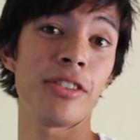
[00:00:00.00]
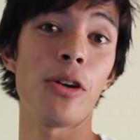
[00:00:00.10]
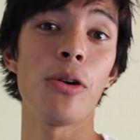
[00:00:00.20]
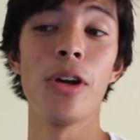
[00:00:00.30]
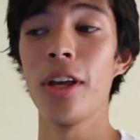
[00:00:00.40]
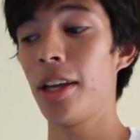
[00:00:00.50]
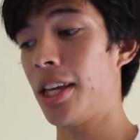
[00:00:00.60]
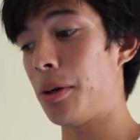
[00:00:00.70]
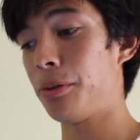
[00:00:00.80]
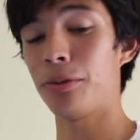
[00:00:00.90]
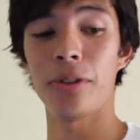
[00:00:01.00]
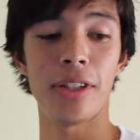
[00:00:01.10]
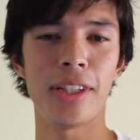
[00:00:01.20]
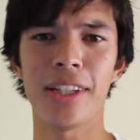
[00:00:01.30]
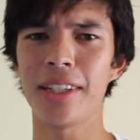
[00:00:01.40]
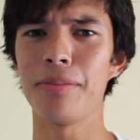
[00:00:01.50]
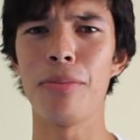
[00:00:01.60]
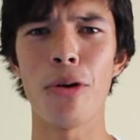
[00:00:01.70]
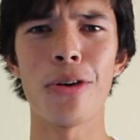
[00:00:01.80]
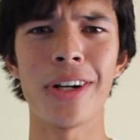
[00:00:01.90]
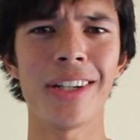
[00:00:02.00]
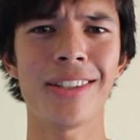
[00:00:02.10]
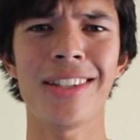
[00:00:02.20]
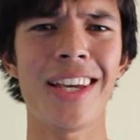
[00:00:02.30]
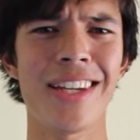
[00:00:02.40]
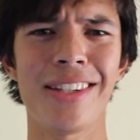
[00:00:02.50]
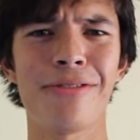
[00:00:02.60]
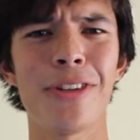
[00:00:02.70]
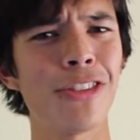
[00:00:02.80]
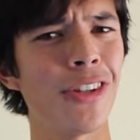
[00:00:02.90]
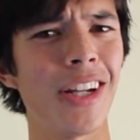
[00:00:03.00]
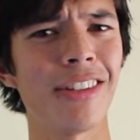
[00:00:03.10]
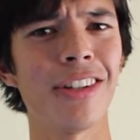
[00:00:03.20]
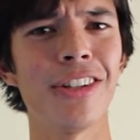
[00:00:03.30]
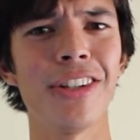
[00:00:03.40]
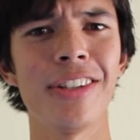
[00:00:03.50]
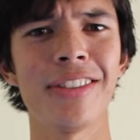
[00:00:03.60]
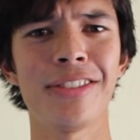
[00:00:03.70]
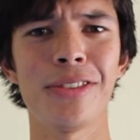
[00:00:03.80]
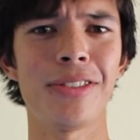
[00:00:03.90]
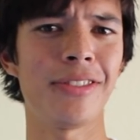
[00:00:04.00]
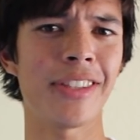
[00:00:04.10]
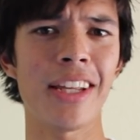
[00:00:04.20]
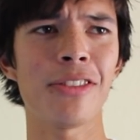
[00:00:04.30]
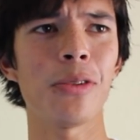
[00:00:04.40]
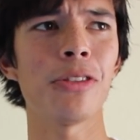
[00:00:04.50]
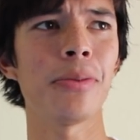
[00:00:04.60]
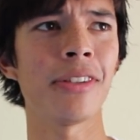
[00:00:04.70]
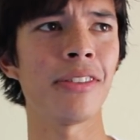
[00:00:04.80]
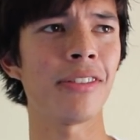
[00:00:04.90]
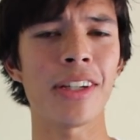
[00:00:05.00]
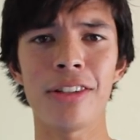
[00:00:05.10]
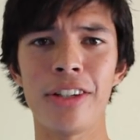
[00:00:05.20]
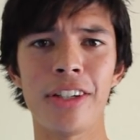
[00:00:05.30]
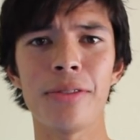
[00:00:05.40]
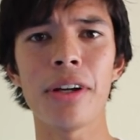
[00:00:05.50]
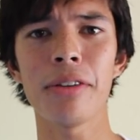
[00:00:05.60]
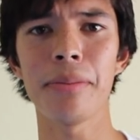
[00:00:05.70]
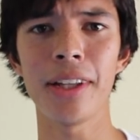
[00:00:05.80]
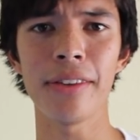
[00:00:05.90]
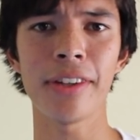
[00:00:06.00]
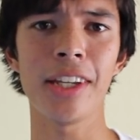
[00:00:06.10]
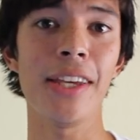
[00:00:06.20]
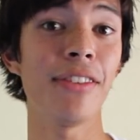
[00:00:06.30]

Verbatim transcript: So it was really like boring and frustrating to learn to skate switch because it was like learning to ride with my left hand.